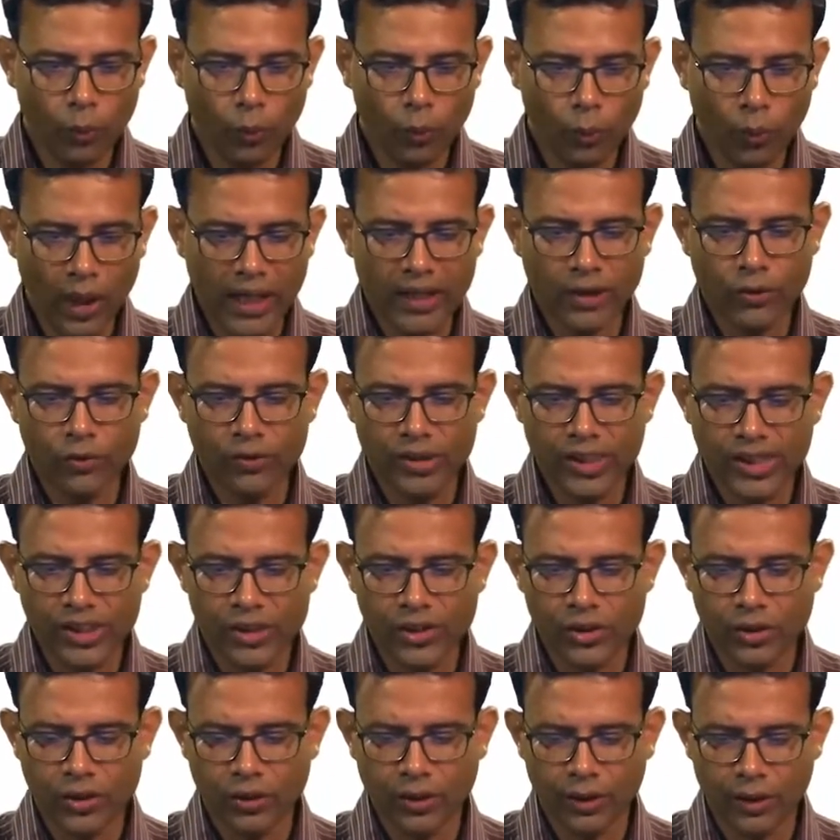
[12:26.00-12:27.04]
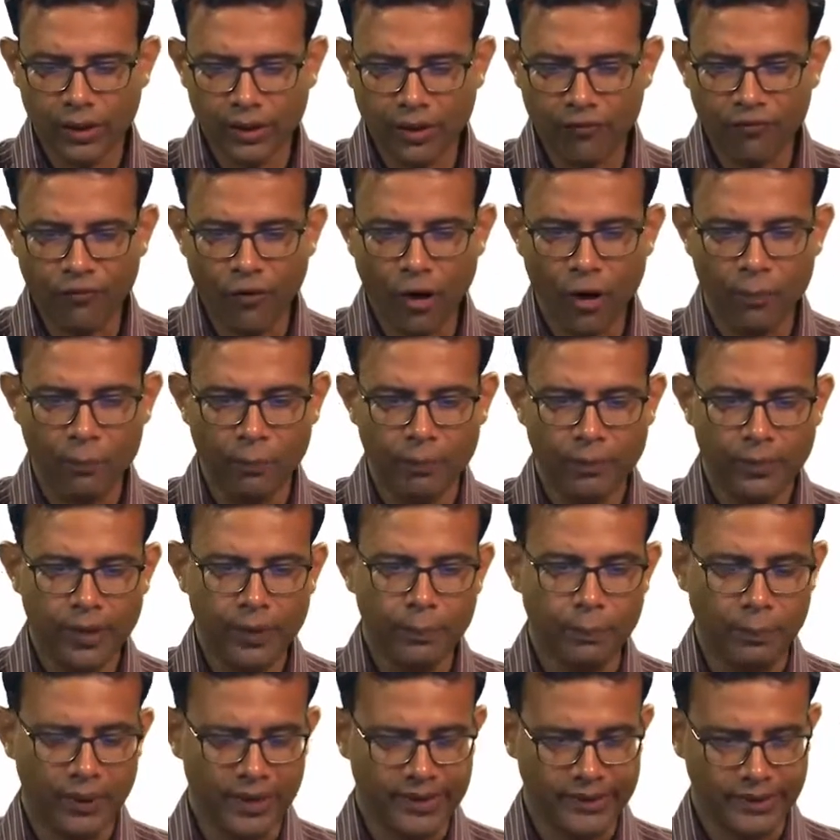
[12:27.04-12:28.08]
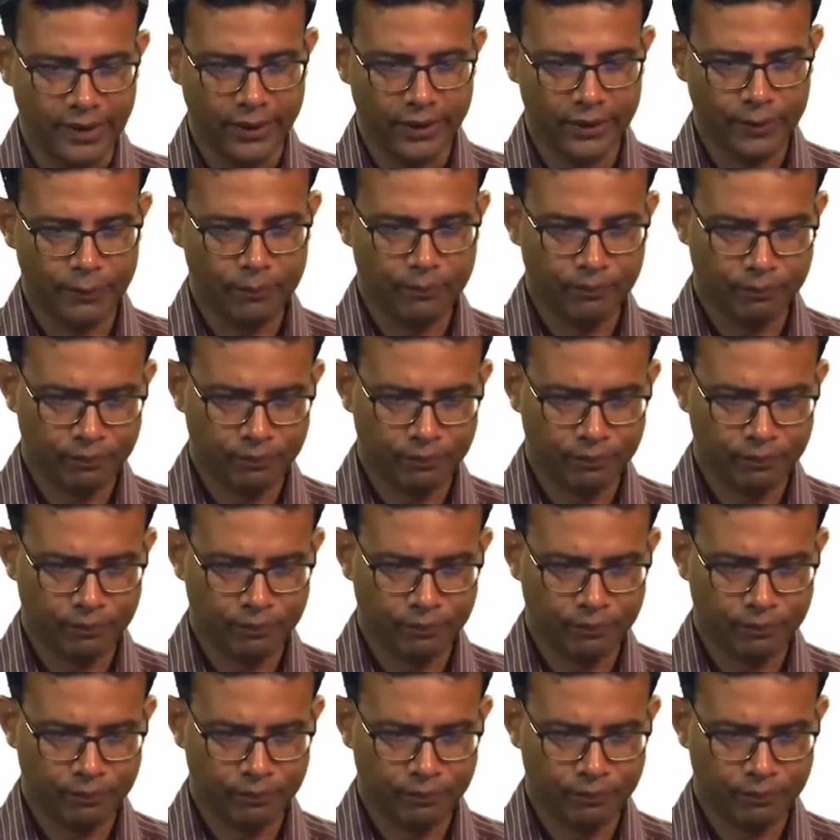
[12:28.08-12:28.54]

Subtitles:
what do this the form represent?